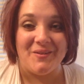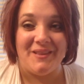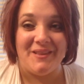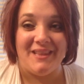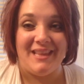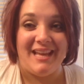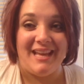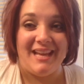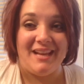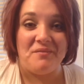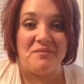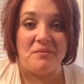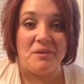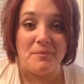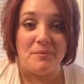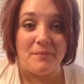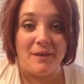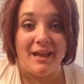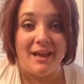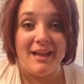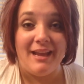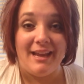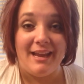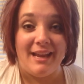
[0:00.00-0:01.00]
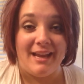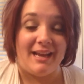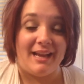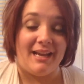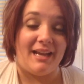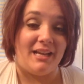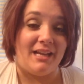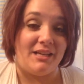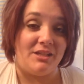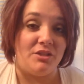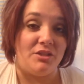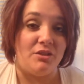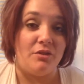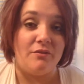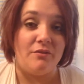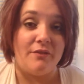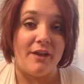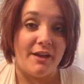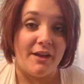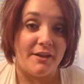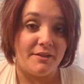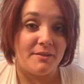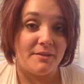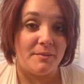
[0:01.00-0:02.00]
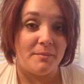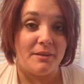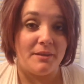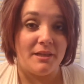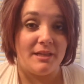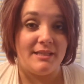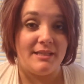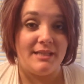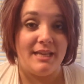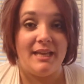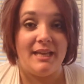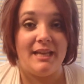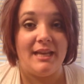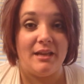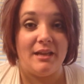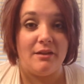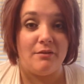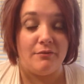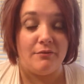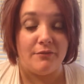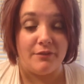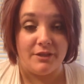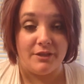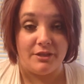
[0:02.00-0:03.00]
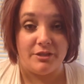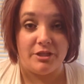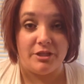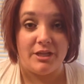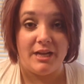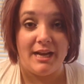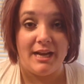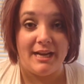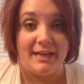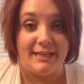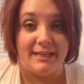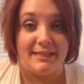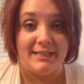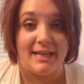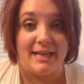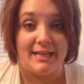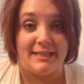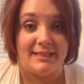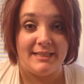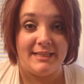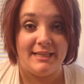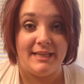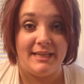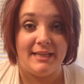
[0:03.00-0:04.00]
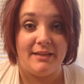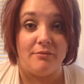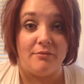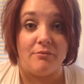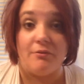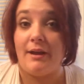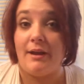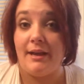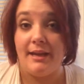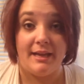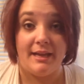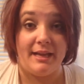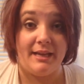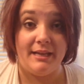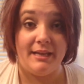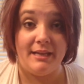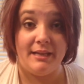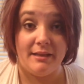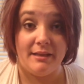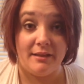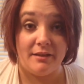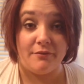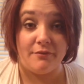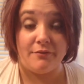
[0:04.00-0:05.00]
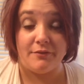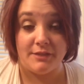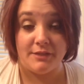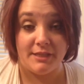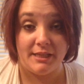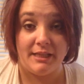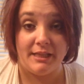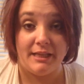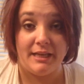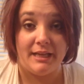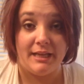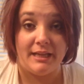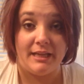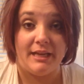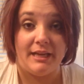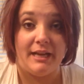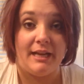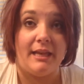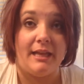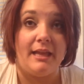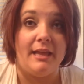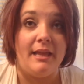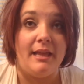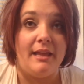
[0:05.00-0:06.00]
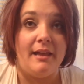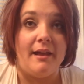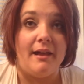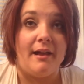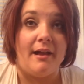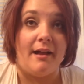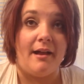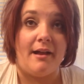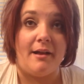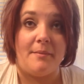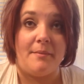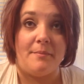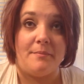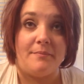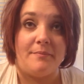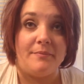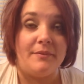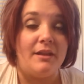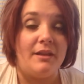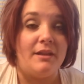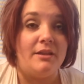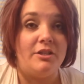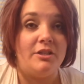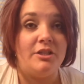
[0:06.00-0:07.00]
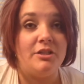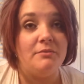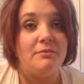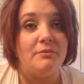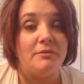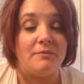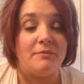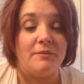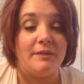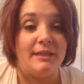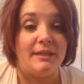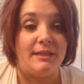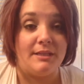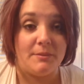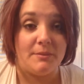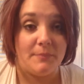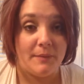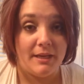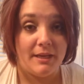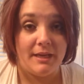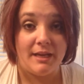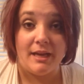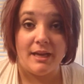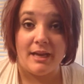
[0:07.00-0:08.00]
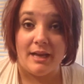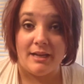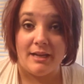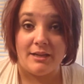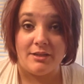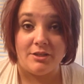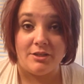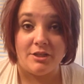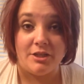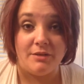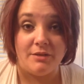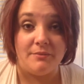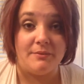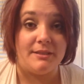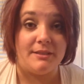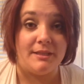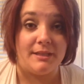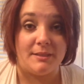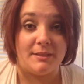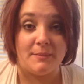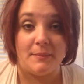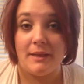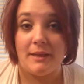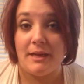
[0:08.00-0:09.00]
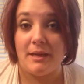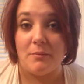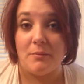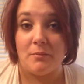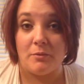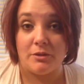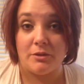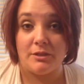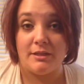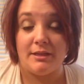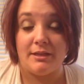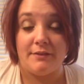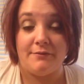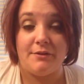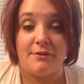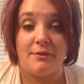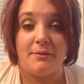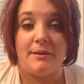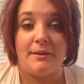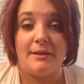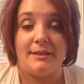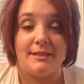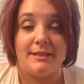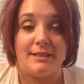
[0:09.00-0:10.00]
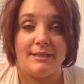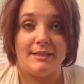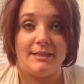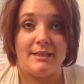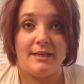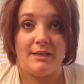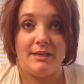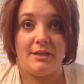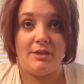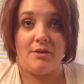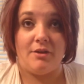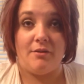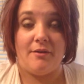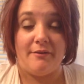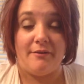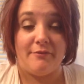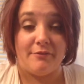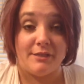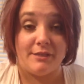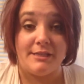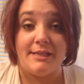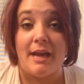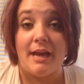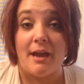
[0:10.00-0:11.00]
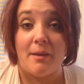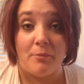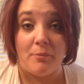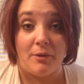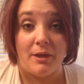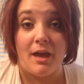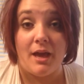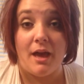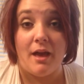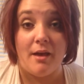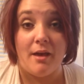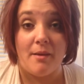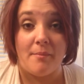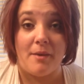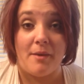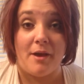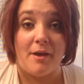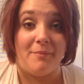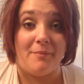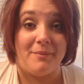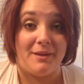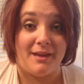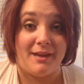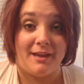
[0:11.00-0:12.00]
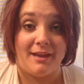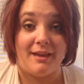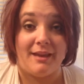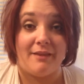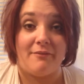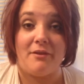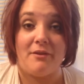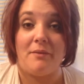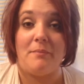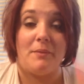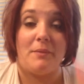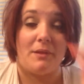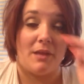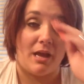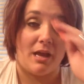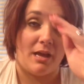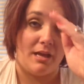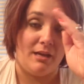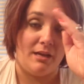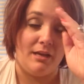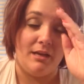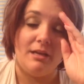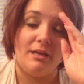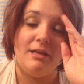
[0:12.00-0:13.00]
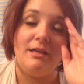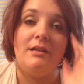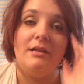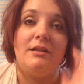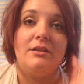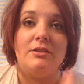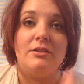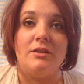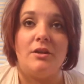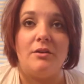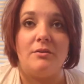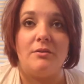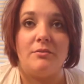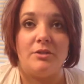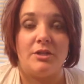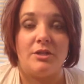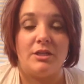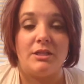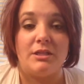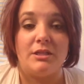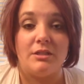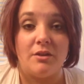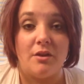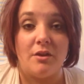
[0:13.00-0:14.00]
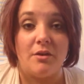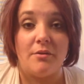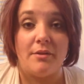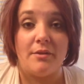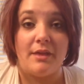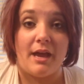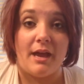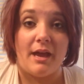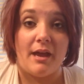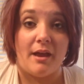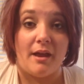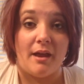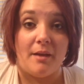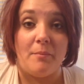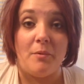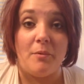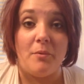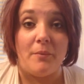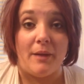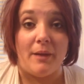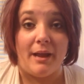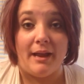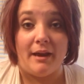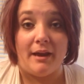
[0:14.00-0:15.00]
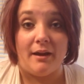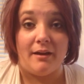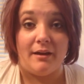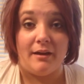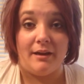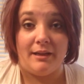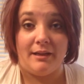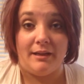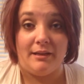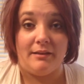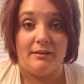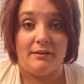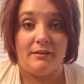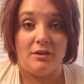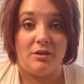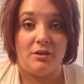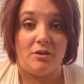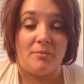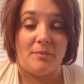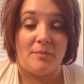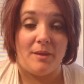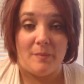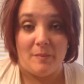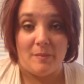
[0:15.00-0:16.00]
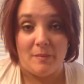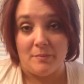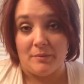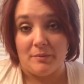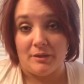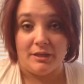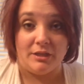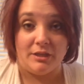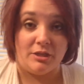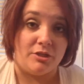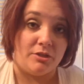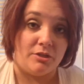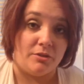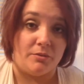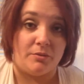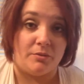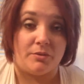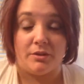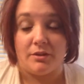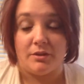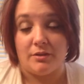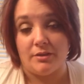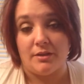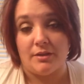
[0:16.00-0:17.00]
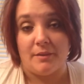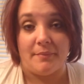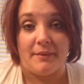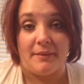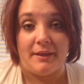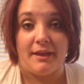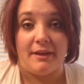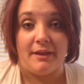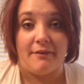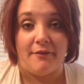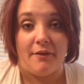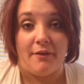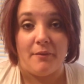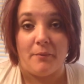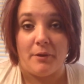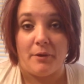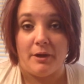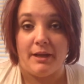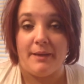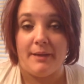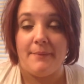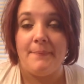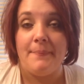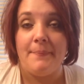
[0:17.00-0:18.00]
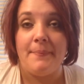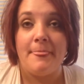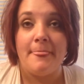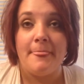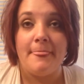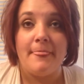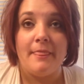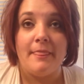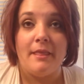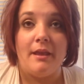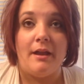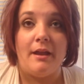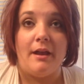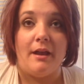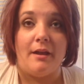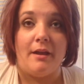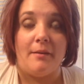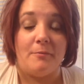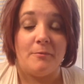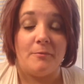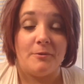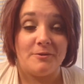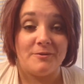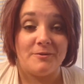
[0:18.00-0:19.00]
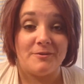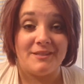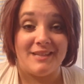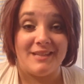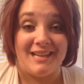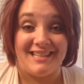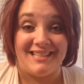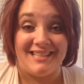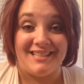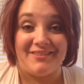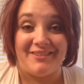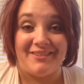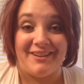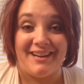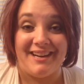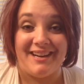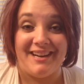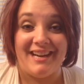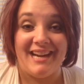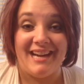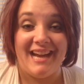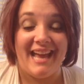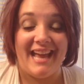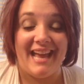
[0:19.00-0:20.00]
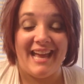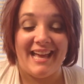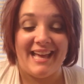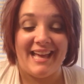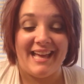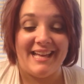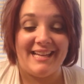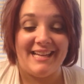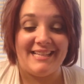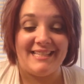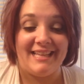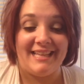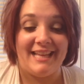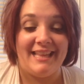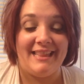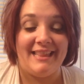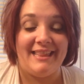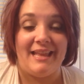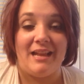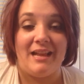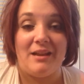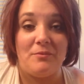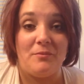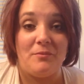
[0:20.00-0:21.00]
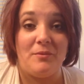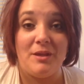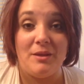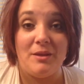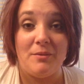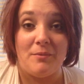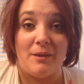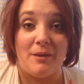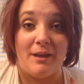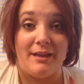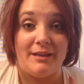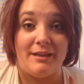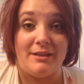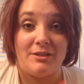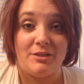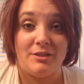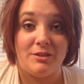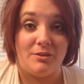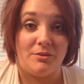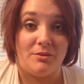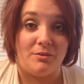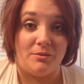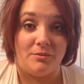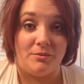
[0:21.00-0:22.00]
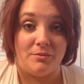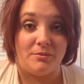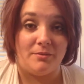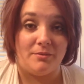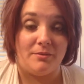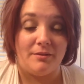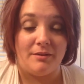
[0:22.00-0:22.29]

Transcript: then we went and I got 2 vials of blood taken for the genetic testing right in the fertility clinic. She was really sweet, and she was explaining more stuff to us and said, every time we come, I'll be giving blood. So just so that I'm aware, and, maybe bring juice or something if I want it, which was nice of her. And then we went to